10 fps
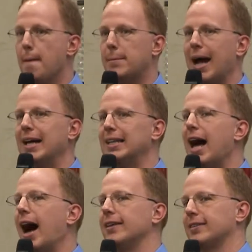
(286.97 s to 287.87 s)
by a
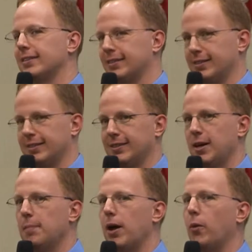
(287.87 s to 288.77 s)
lot,
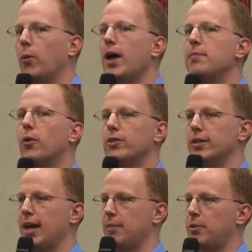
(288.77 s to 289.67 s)
by way more
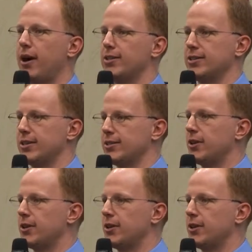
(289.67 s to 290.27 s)
than that price is.